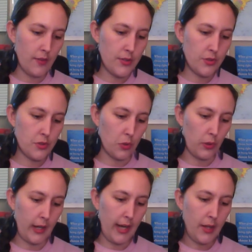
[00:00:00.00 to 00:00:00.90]
a
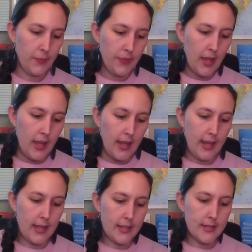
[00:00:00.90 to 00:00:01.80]
story
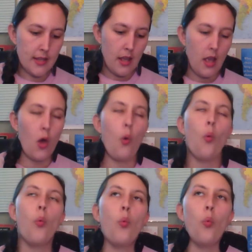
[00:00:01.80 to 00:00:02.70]
is
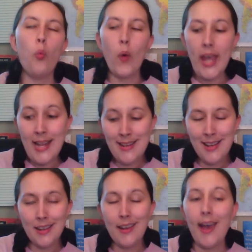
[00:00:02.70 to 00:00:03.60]
when
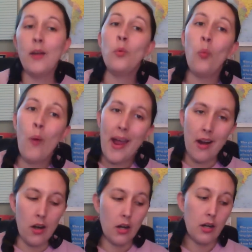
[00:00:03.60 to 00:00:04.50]
and
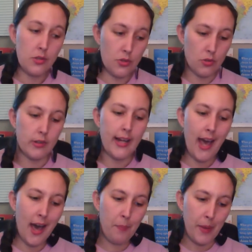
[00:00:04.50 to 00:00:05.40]
where a story
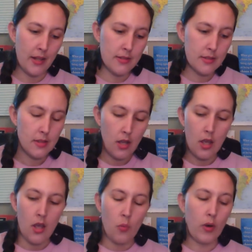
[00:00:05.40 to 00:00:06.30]
happens,
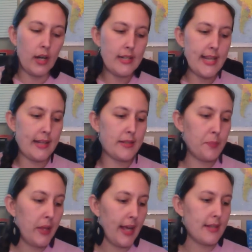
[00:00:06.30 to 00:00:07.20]
where it takes
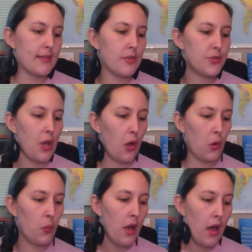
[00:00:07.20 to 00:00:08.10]
place.
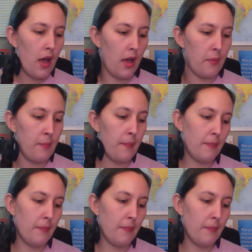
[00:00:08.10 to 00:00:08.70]
So um,